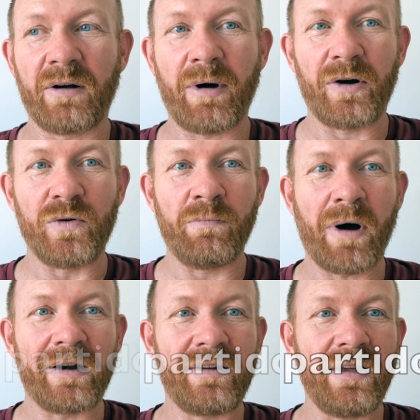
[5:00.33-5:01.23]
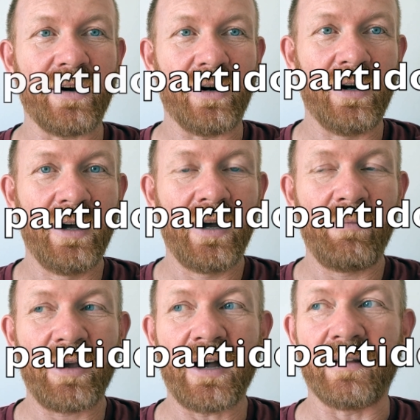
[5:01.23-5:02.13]
about un partido
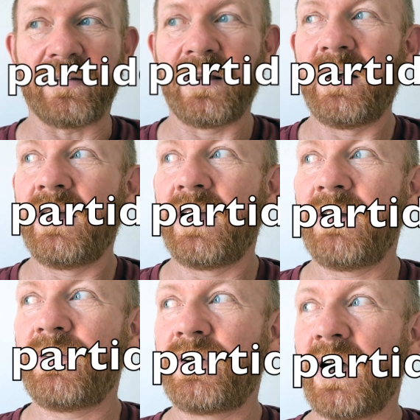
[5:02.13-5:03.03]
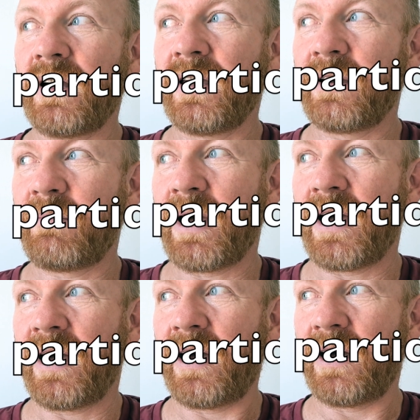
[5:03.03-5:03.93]
because if we're talking
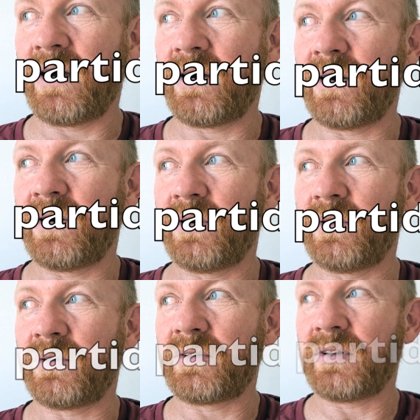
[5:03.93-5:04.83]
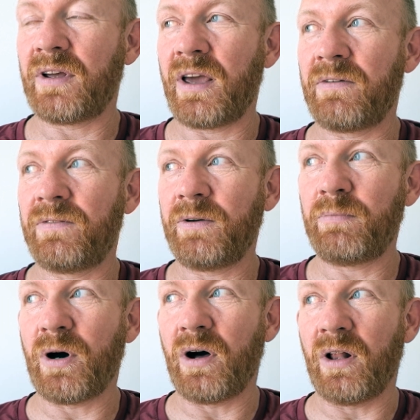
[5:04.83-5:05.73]
about a
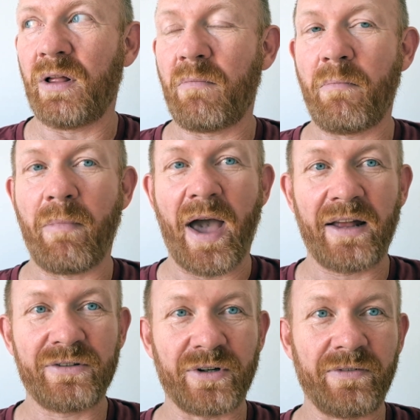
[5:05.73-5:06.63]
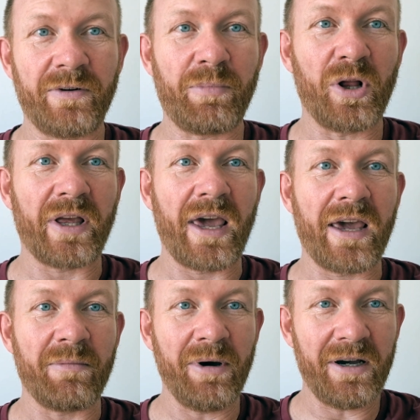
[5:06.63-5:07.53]
football match or a football
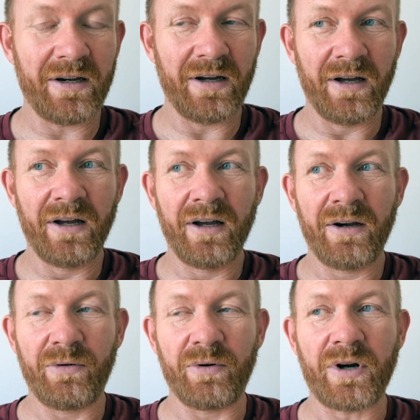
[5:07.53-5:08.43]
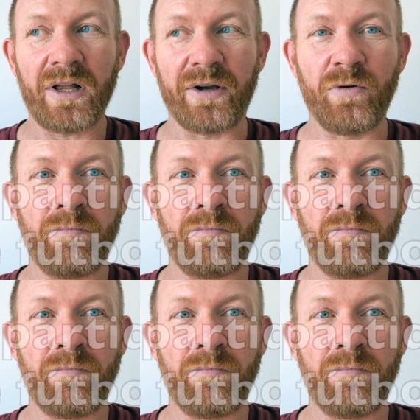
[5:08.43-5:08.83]
game, we would call it un